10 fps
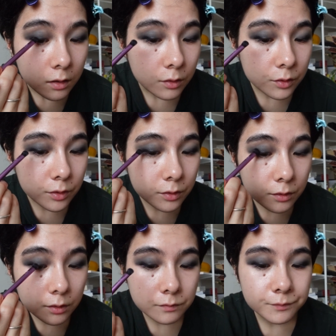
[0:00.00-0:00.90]

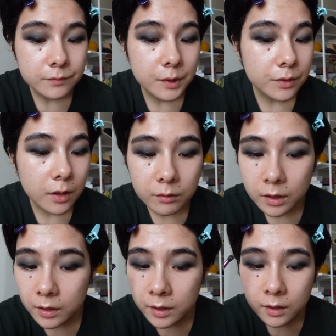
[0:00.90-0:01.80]
Also, there's not
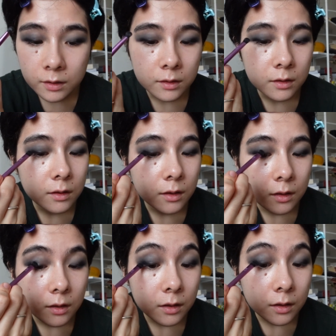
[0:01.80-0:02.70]
really,
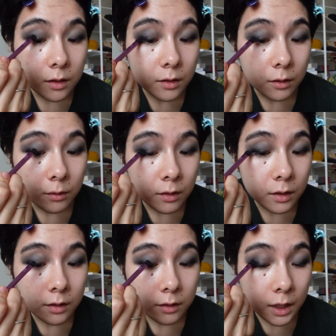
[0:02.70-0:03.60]
you know,
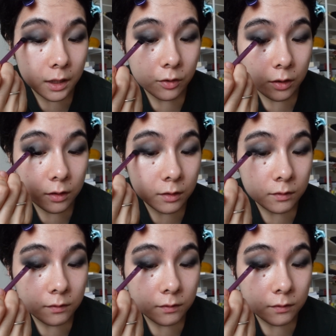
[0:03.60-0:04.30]
an occasion.